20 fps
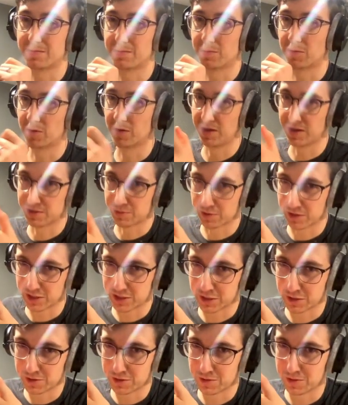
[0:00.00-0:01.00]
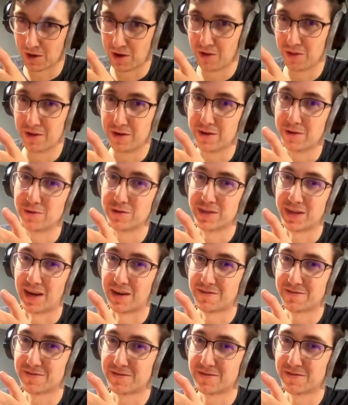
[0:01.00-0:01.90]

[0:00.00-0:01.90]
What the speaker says: more or less where it shows you all the new stuff.